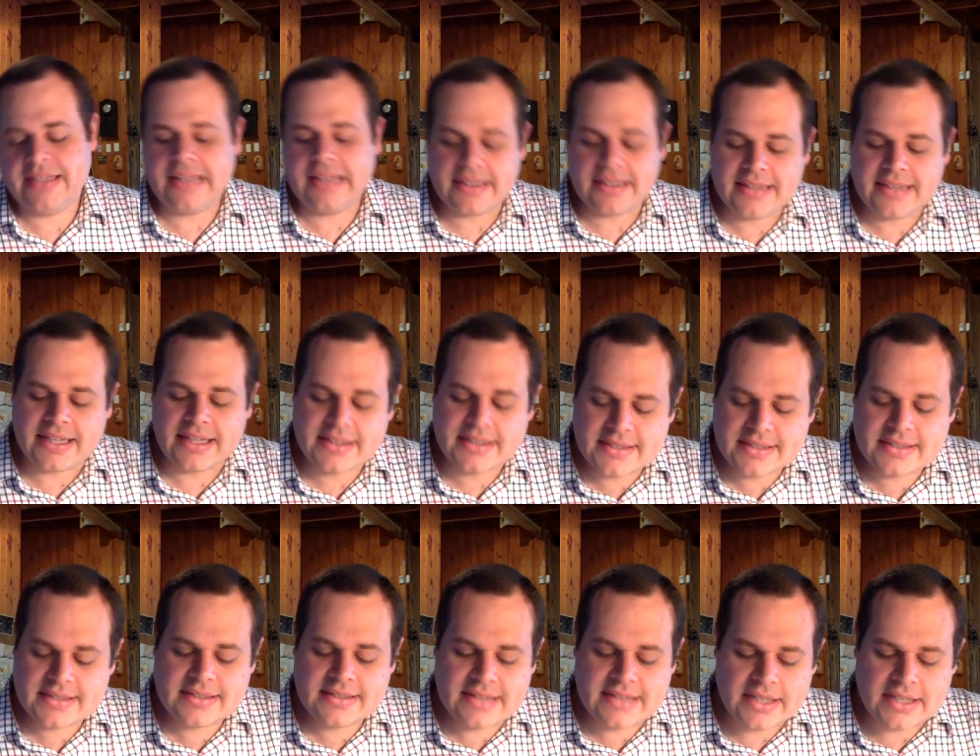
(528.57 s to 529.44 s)

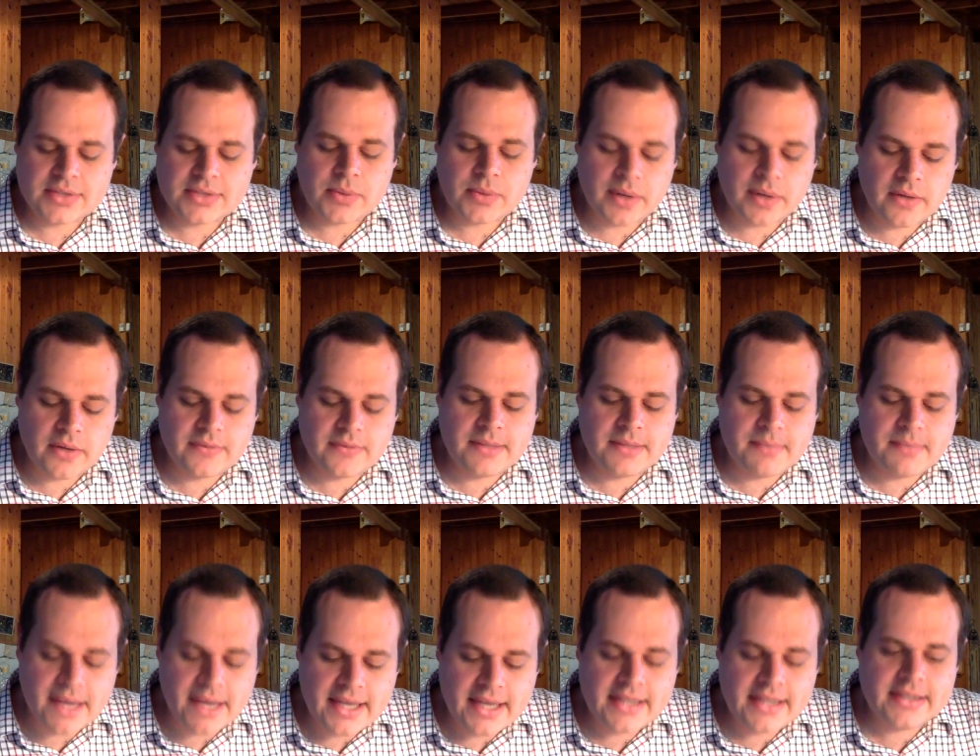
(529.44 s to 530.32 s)
that's one of the
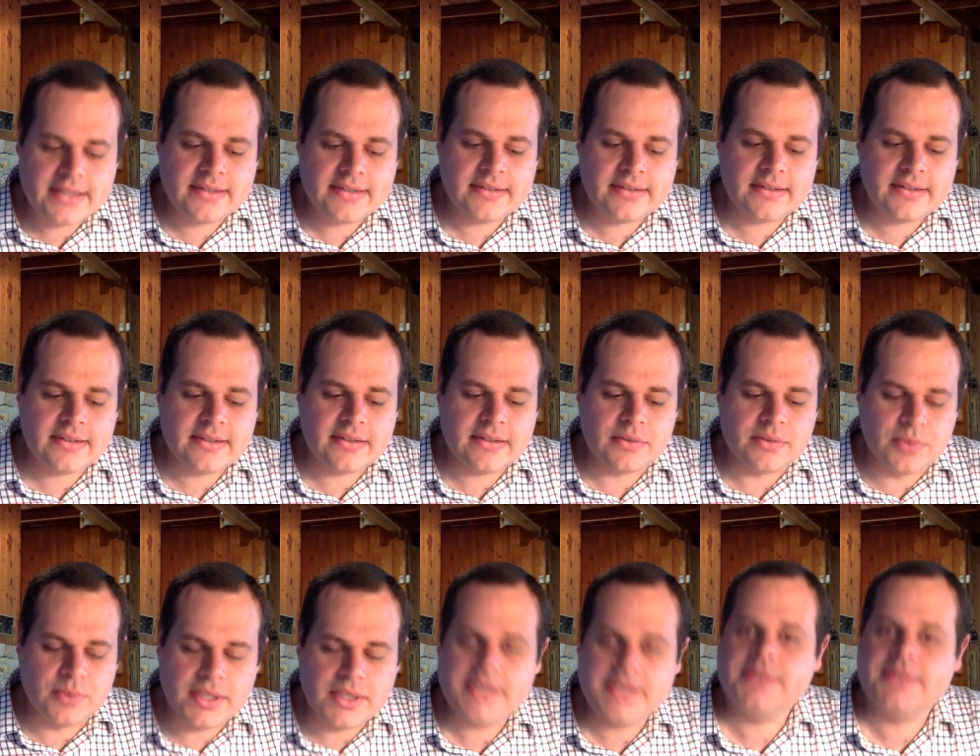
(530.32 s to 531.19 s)
main
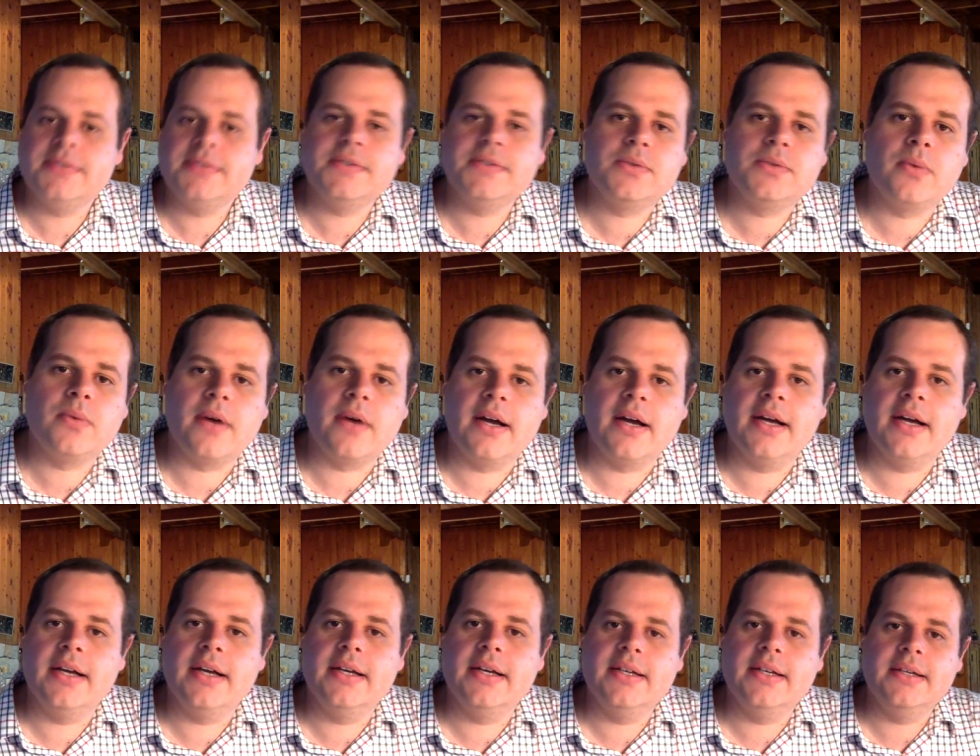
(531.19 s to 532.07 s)
reasons
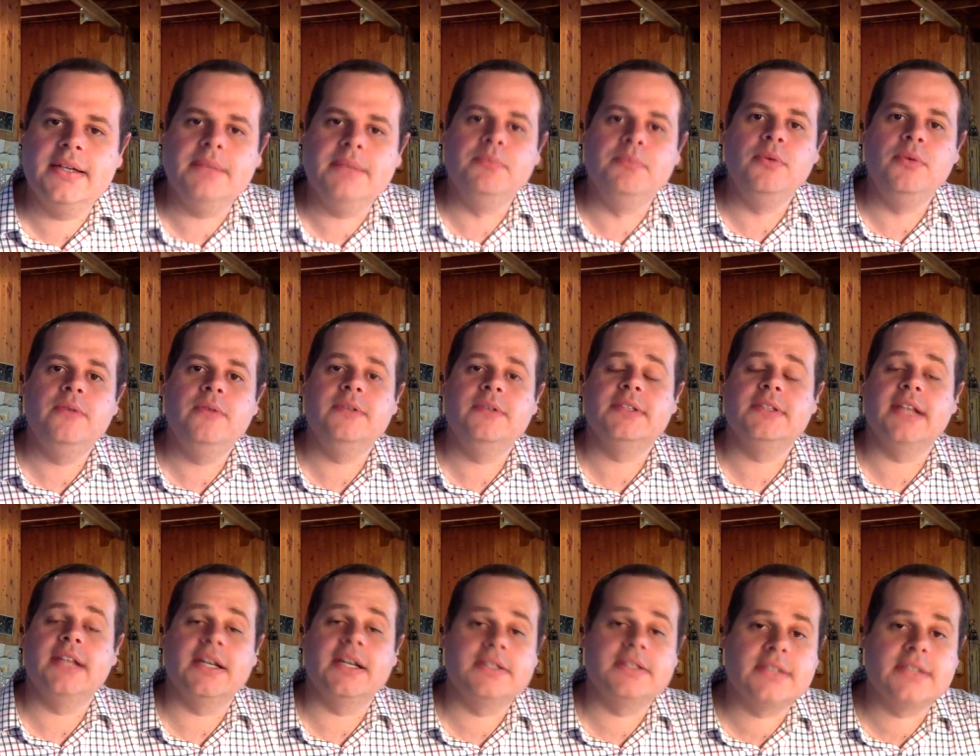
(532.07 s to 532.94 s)
why movies
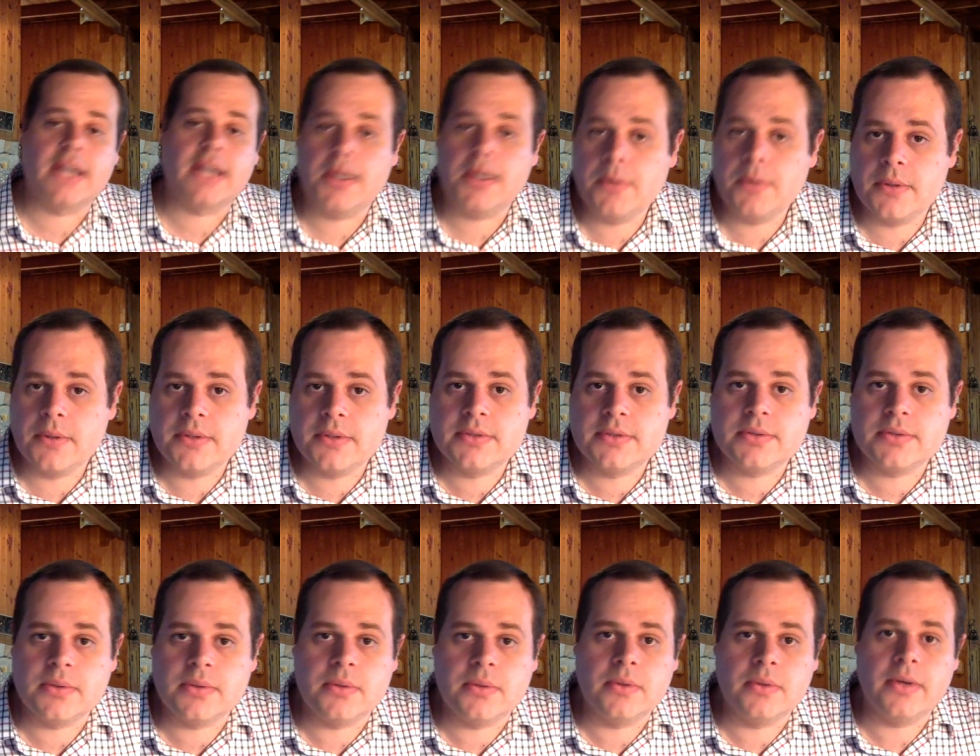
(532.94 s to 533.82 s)
like Star Wars
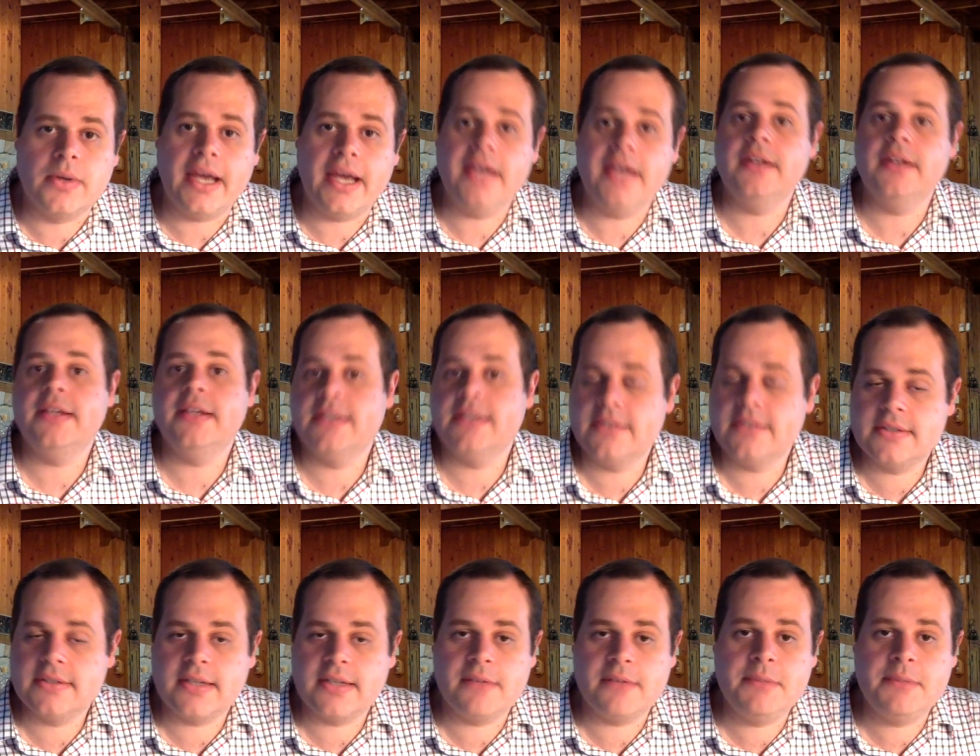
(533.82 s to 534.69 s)
or
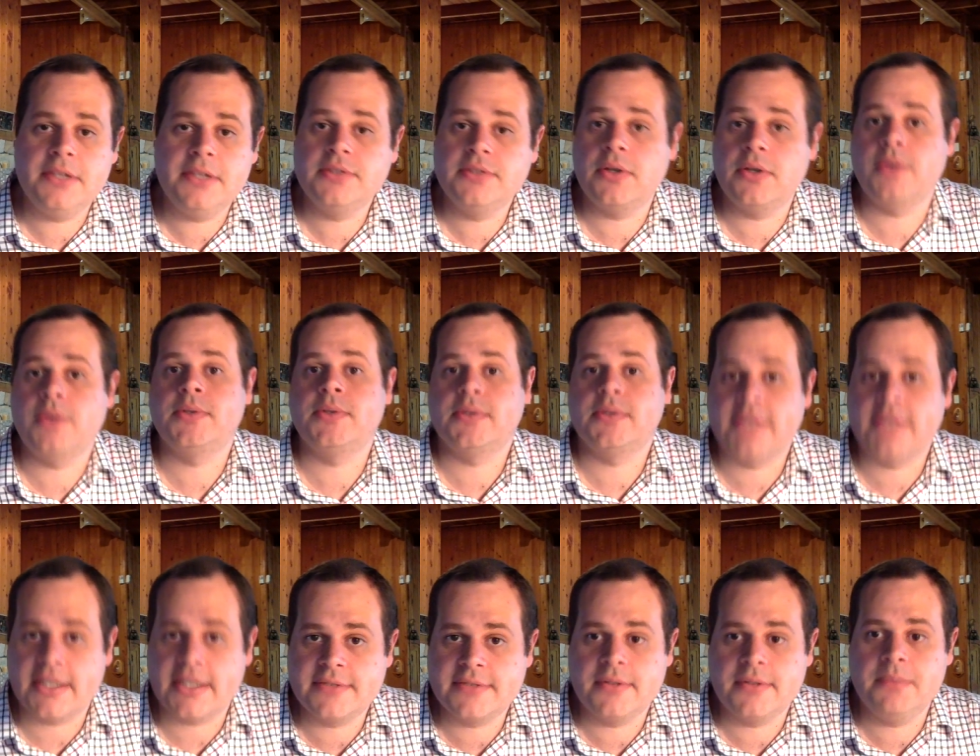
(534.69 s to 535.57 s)
Aliens have been so
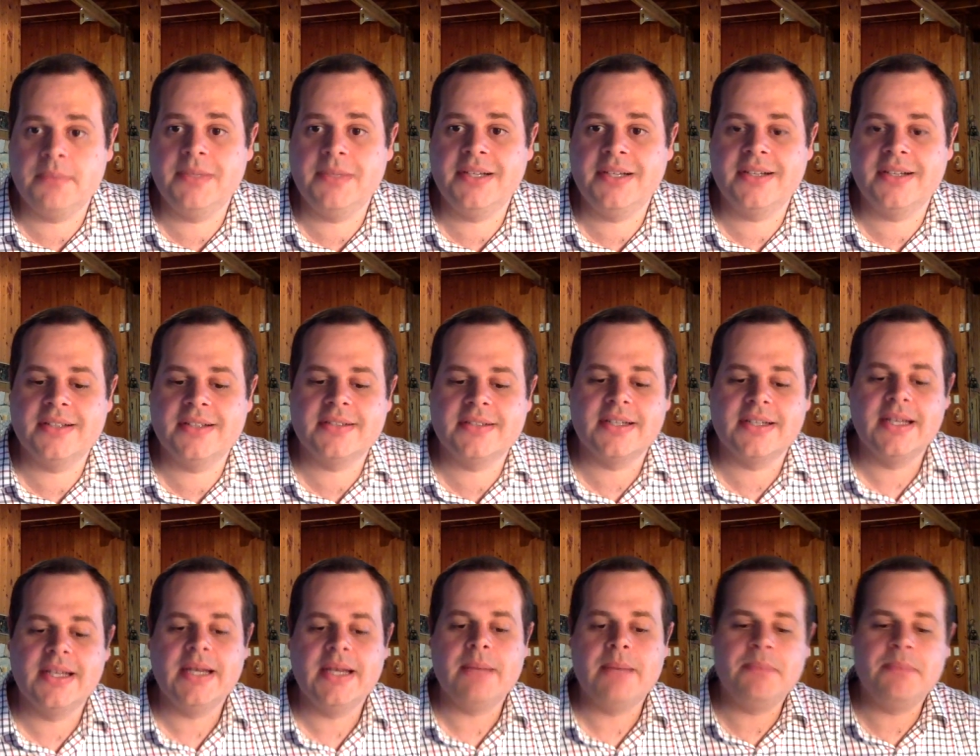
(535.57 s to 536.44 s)
successful, because
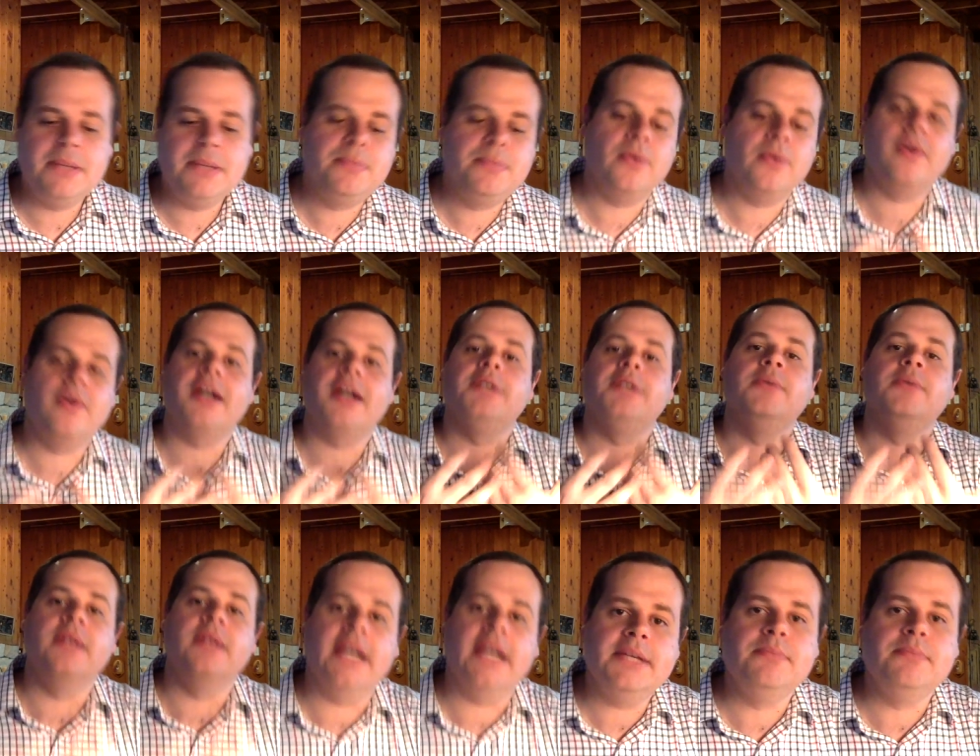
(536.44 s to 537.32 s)
people can
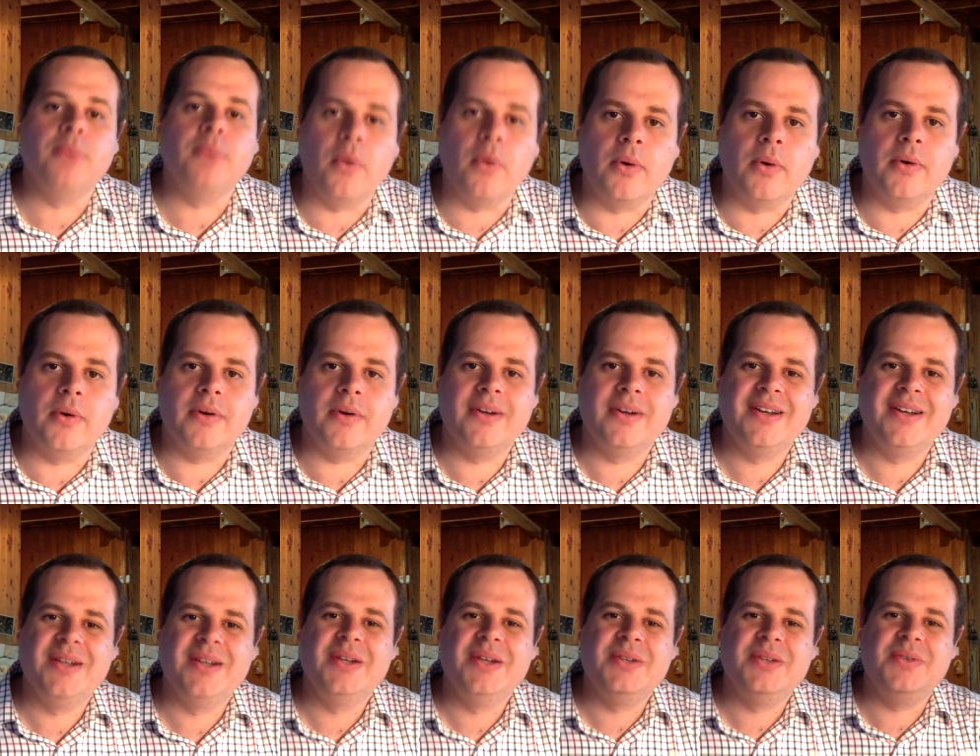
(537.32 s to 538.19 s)
relate more
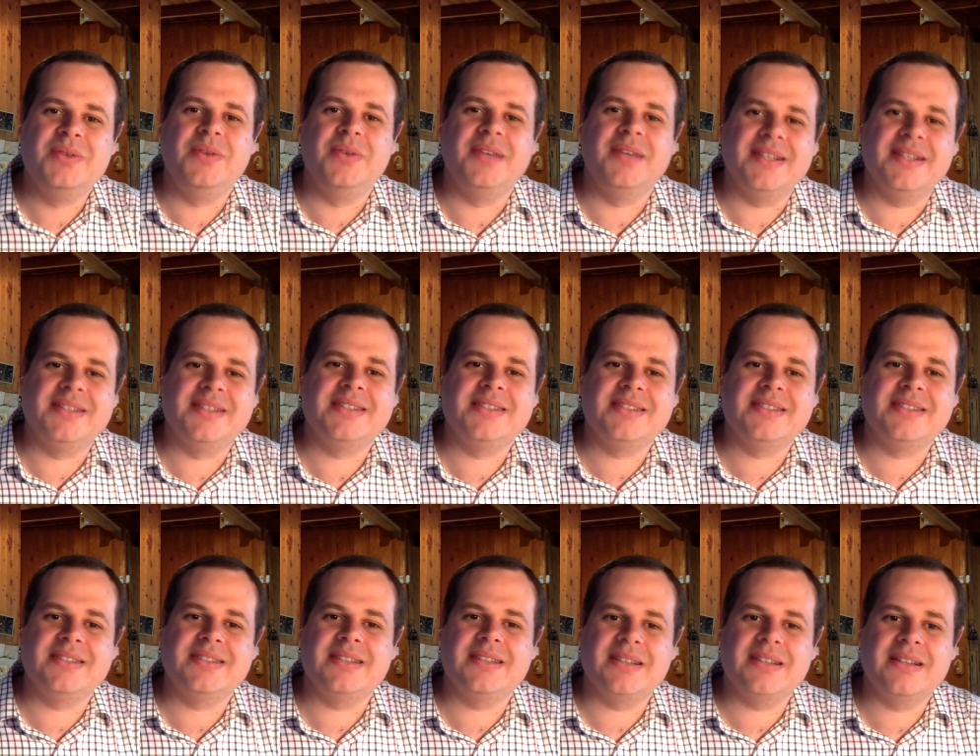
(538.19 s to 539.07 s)
to
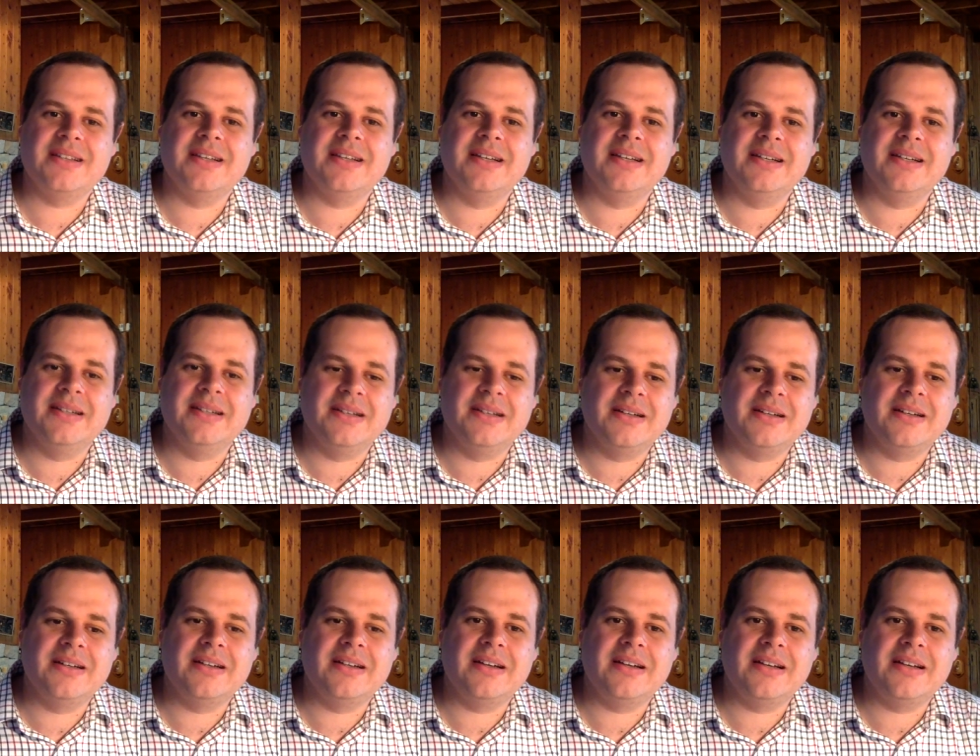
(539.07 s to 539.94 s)
this
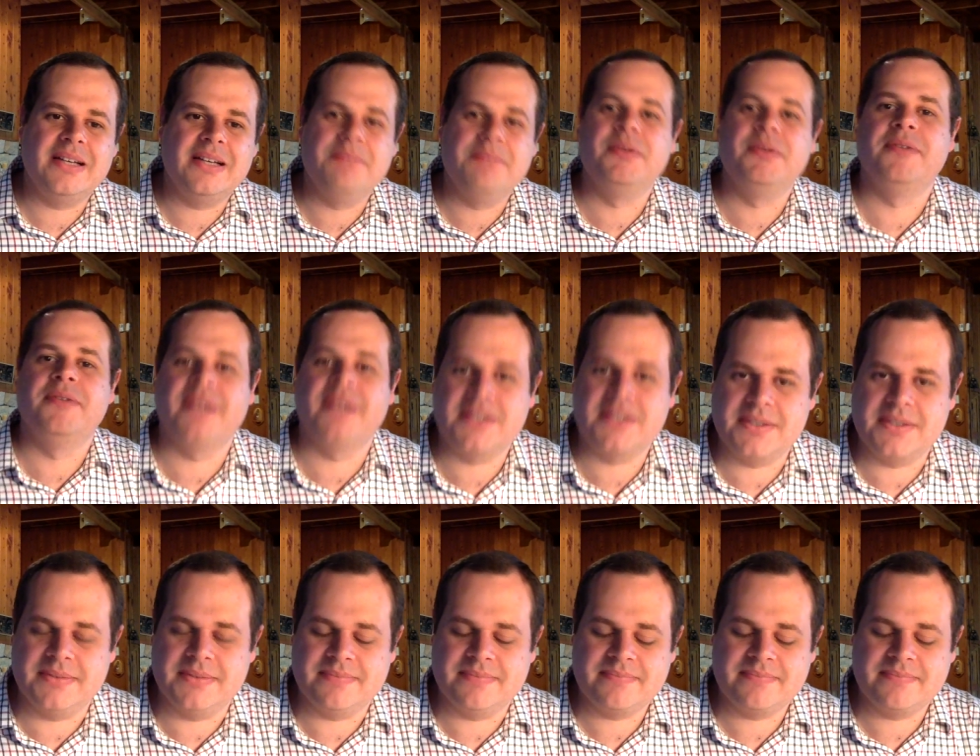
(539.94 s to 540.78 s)
imperfection.